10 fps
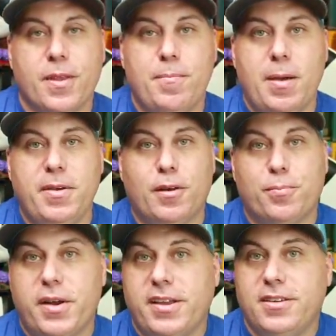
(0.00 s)
Maybe it'll
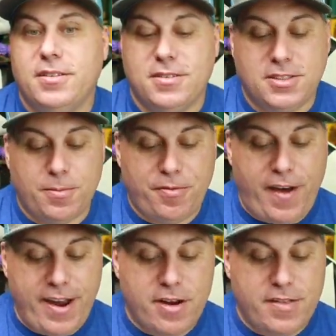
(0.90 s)
bring some
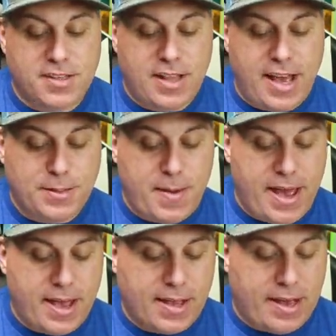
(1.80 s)
fire in this last
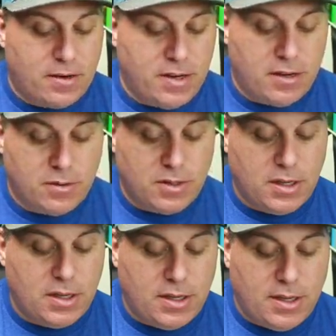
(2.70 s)
pack. I don't know.
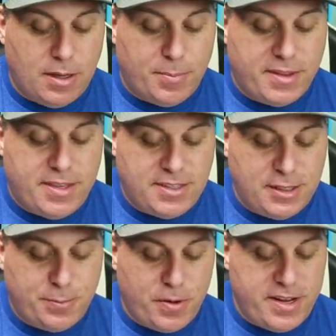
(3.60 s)
But this
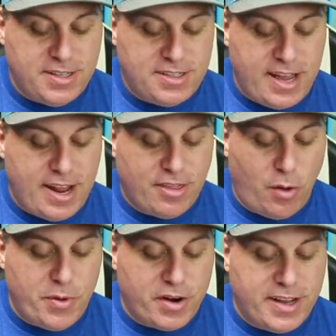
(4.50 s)
is pretty insane. I
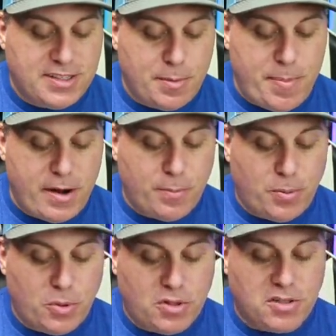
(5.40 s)
thought we were going to get some better
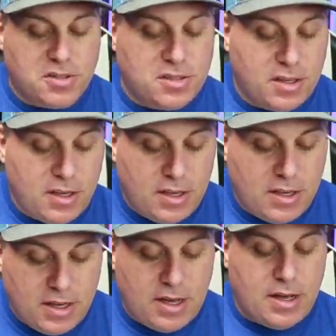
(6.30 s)
pulls.
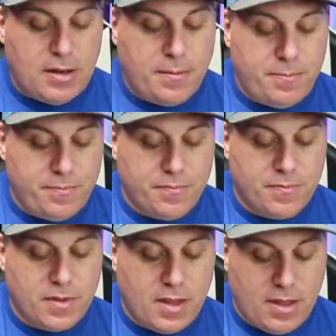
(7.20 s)
Um,
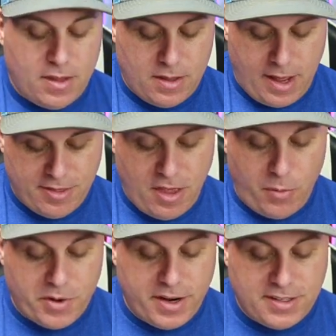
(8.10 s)
I thought
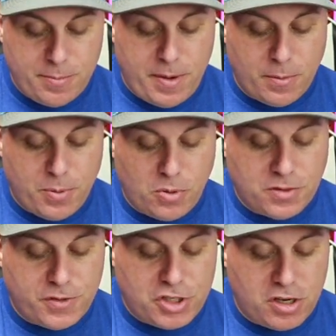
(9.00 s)
we were going to get some better
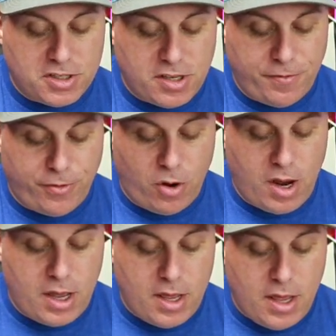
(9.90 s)
pulls for sure.
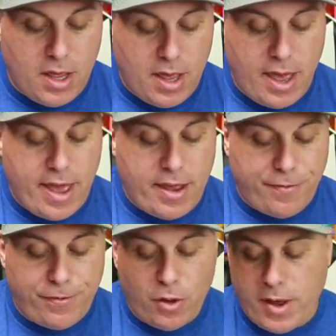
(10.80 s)
Sunflora and
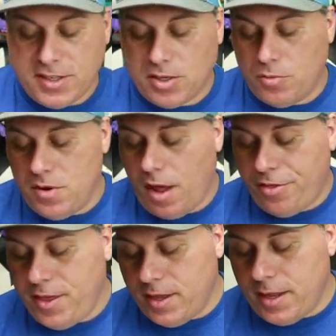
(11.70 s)
Floette. So
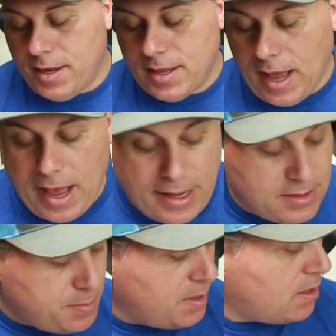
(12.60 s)
nothing in
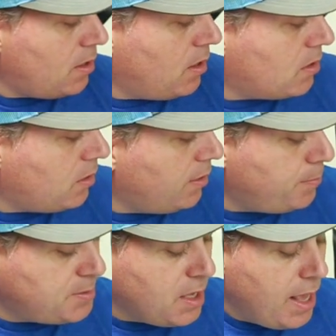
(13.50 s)
Cosmic
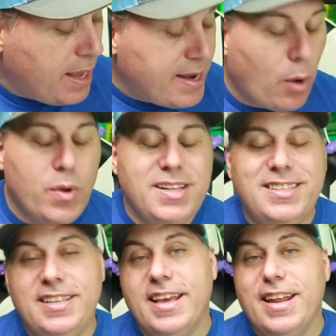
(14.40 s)
Eclipse. Now we
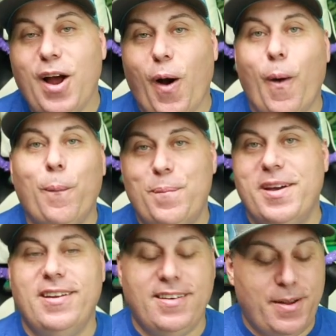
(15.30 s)
did
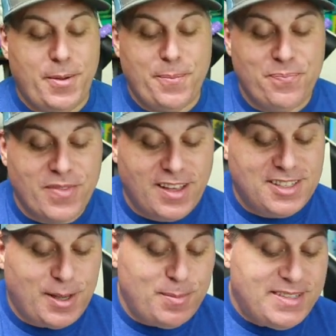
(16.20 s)
open
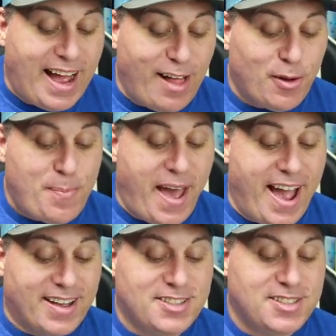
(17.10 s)
some dollar
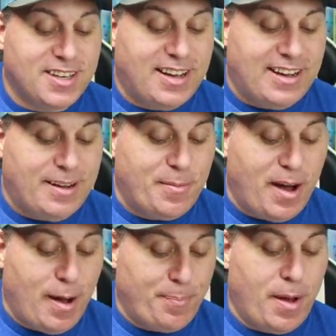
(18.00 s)
packs um,
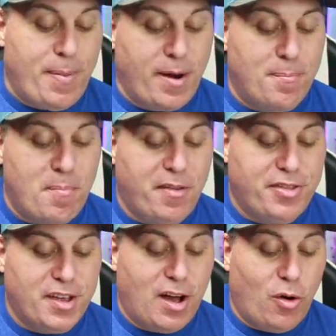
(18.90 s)
up about a
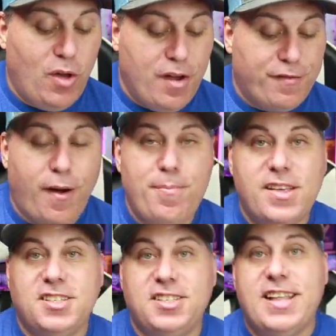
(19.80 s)
month ago from
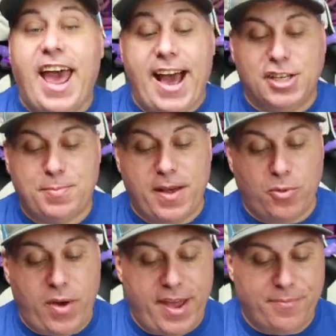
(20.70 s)
this stash, by
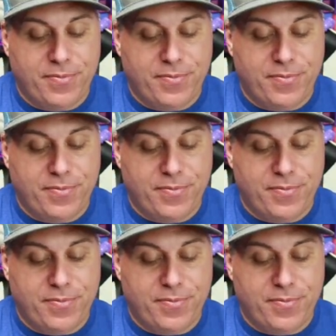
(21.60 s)
the way.